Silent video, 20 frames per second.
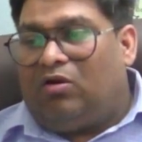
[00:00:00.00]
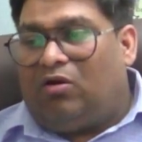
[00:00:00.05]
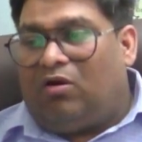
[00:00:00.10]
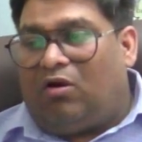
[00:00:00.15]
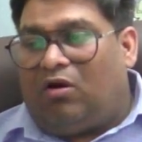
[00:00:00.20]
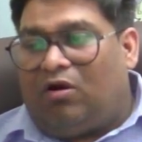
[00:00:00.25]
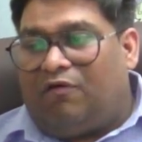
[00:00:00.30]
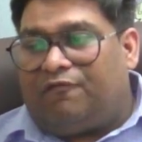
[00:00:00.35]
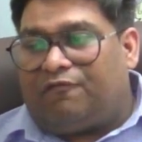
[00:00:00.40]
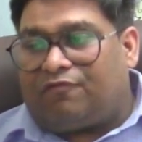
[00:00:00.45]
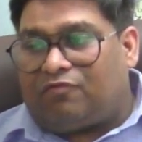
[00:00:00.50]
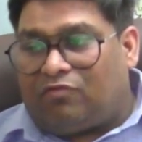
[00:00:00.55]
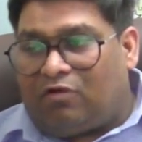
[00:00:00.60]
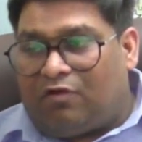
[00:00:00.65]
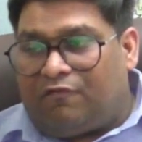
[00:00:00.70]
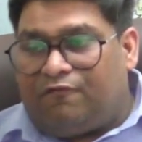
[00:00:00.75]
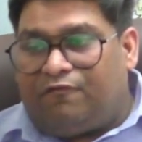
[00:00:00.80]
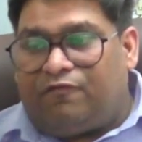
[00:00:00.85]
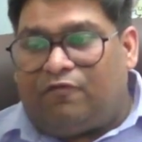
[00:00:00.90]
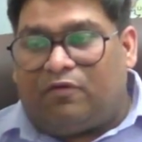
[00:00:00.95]
of
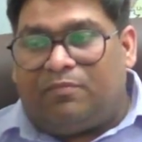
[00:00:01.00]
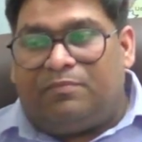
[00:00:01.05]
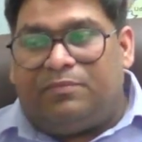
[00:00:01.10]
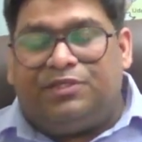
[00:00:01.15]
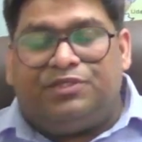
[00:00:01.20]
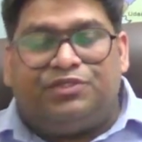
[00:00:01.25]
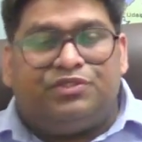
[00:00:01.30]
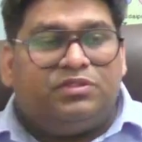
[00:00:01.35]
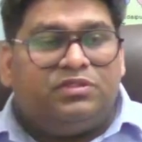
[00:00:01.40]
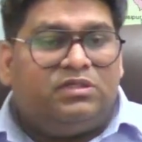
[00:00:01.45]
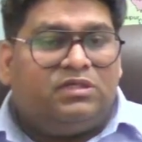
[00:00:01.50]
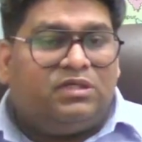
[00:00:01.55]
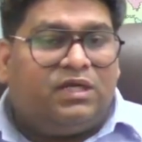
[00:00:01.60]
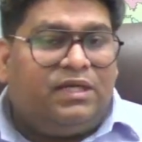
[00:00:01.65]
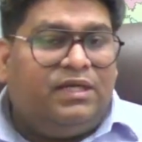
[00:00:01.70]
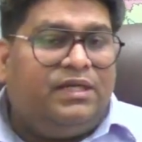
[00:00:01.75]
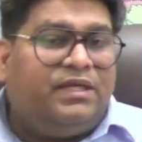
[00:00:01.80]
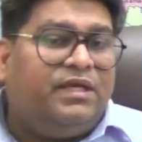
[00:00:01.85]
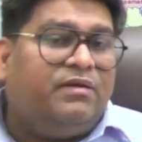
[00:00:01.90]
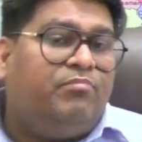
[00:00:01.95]
rock formation
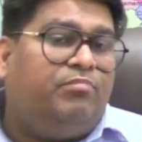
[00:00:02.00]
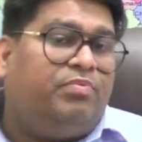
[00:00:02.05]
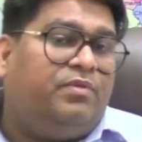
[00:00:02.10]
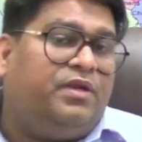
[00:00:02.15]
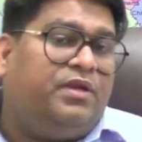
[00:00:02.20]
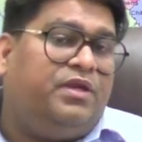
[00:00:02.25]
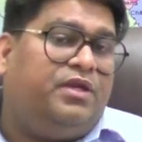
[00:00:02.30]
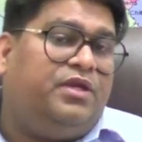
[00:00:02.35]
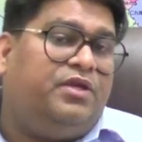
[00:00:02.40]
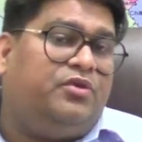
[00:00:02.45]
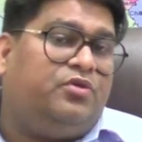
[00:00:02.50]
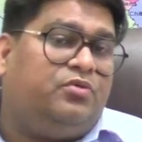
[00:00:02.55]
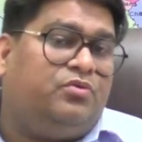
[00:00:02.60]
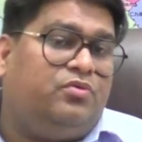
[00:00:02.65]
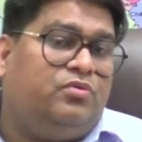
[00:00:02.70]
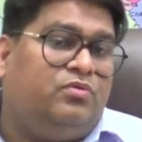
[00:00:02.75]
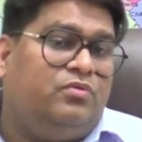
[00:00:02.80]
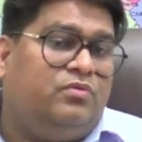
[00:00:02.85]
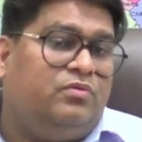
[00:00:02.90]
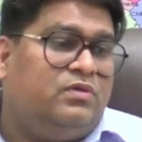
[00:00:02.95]
contemporary
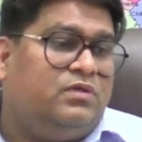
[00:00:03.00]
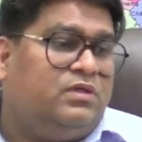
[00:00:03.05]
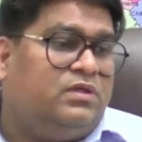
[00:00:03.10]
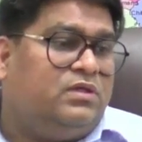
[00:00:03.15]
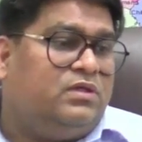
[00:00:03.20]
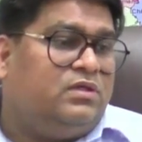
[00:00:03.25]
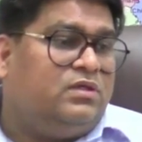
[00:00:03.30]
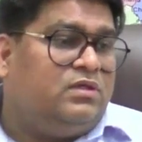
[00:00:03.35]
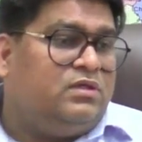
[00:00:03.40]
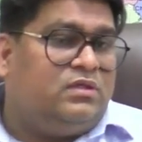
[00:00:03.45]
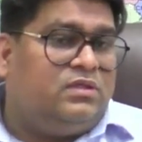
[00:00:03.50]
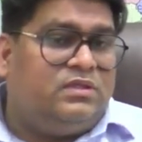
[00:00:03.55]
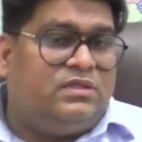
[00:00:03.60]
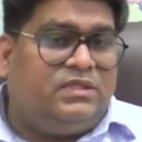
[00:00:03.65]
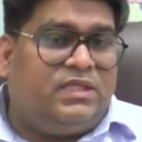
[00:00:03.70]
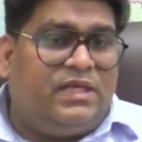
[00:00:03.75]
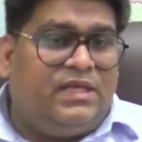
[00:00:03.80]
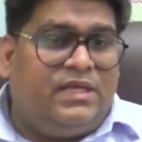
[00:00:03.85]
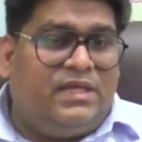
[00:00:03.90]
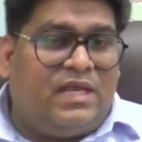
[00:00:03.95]
to
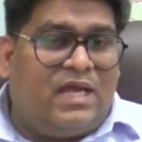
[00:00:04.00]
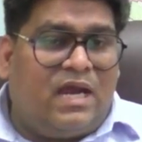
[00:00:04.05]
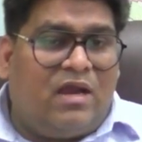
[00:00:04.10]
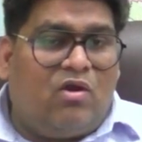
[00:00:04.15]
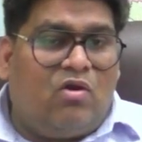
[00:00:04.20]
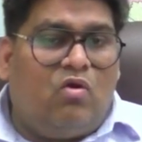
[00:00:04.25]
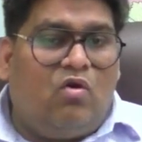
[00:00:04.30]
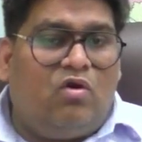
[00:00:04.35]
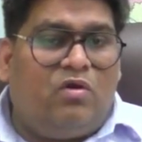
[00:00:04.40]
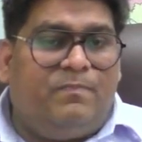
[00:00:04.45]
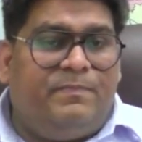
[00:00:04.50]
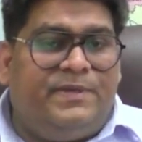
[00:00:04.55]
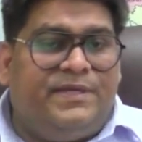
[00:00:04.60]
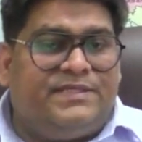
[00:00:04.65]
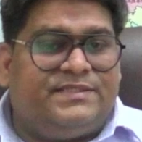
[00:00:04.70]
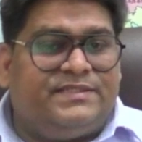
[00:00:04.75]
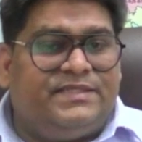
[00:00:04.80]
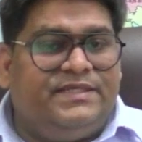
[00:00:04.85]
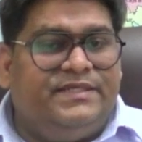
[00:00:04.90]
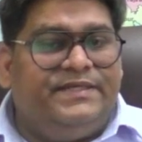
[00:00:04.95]
the Nagaur
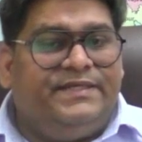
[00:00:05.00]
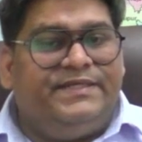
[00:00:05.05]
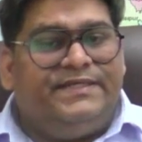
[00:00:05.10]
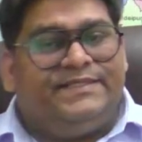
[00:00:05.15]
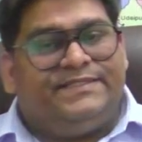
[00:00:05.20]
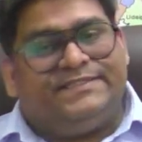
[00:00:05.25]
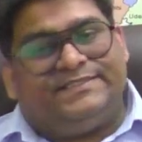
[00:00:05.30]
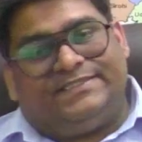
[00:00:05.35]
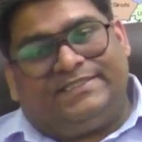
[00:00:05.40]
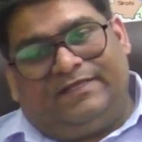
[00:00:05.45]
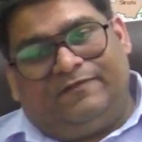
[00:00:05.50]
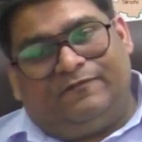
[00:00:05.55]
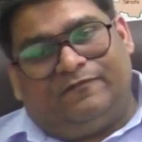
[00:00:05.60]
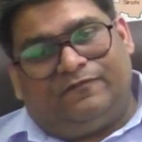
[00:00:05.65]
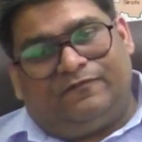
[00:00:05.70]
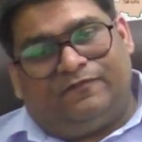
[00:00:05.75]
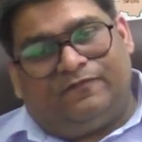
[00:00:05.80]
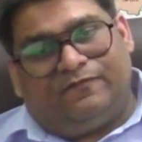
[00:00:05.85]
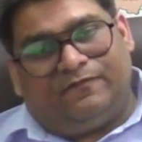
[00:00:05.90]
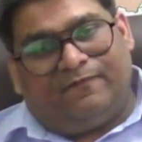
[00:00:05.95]
basin
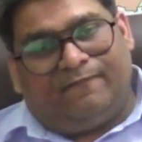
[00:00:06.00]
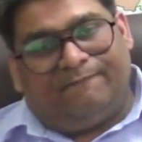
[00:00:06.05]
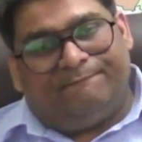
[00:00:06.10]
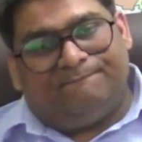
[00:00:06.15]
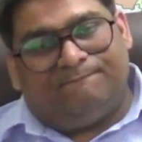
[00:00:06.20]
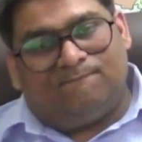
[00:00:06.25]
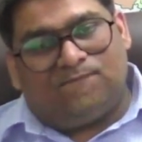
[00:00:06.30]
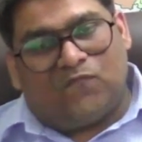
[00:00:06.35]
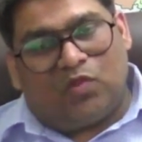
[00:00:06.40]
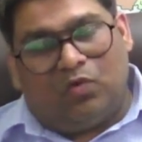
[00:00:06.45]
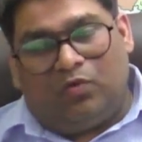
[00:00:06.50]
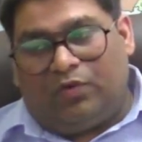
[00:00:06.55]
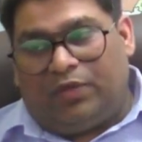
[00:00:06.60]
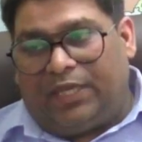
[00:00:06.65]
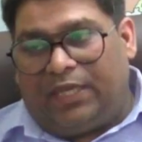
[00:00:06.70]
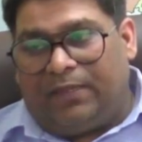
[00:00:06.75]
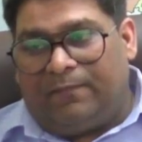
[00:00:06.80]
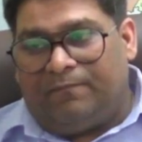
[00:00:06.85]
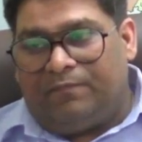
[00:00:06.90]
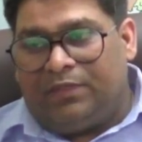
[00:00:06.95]
itself.
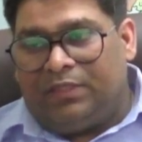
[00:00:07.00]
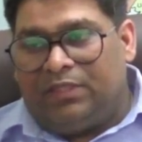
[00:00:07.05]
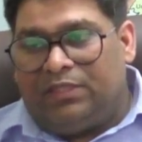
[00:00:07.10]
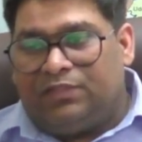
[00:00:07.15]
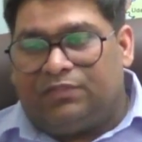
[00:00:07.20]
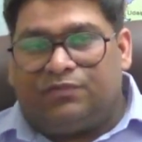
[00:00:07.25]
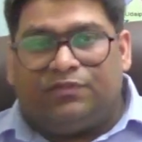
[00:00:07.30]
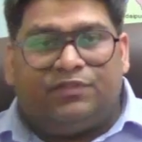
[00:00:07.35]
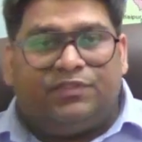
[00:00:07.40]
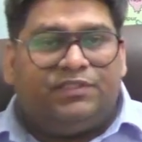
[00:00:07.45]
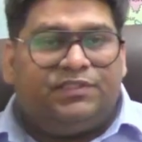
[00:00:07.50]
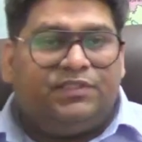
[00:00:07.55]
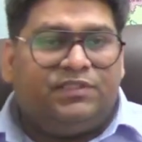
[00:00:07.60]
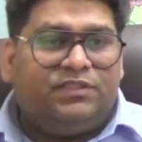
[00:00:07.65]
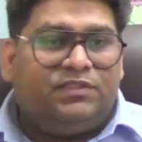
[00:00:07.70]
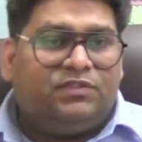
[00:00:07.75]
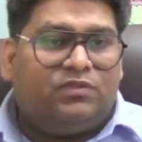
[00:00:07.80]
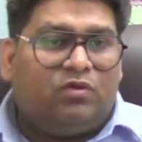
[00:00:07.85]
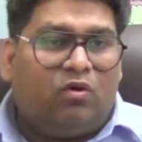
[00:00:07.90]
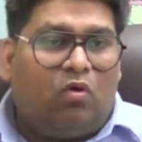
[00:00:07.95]
Okay. So this
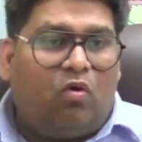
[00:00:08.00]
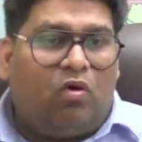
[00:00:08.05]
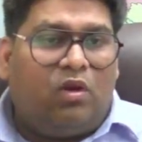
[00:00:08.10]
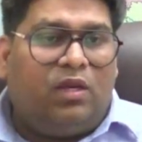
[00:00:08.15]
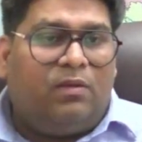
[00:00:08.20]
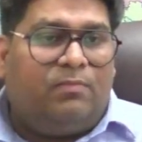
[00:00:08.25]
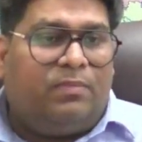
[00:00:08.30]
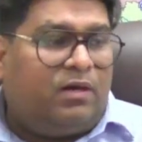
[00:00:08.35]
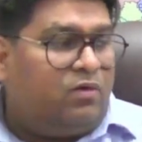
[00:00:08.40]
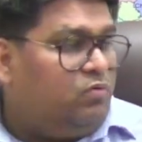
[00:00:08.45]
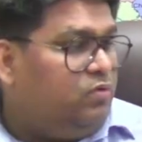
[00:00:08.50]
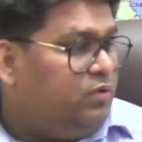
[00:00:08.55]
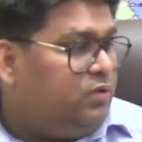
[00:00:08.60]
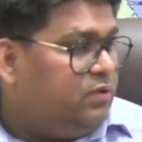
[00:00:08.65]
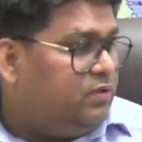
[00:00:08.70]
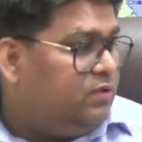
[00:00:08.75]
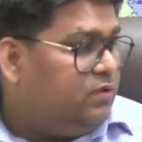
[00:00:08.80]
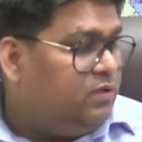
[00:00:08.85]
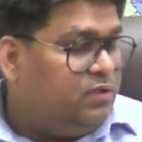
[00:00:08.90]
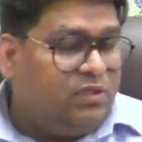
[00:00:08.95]
is all
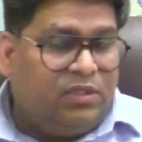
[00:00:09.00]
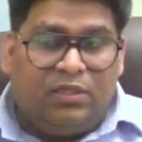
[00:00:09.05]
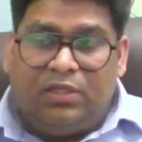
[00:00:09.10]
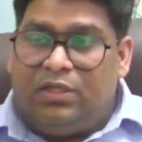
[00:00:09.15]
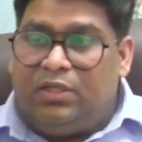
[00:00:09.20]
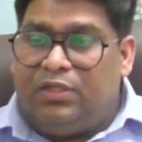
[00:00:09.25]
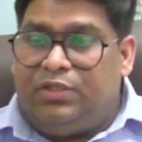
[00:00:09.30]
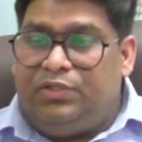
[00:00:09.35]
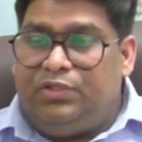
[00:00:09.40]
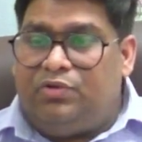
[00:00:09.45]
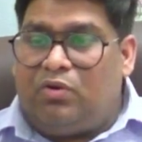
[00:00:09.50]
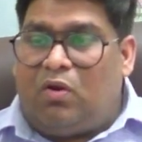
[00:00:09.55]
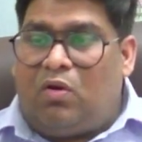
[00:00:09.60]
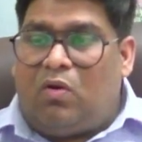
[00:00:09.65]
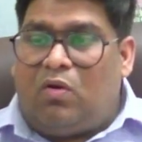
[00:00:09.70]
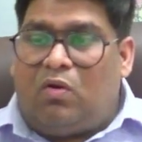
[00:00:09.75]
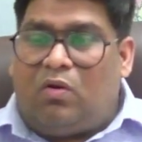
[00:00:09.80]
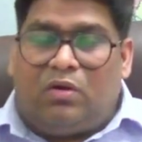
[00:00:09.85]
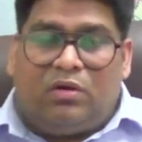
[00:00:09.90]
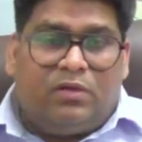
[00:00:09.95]
about
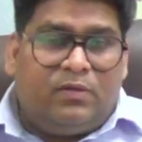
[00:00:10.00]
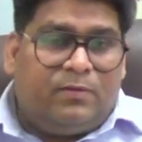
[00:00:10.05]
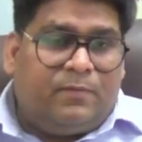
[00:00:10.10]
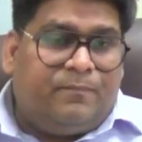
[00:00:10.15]
your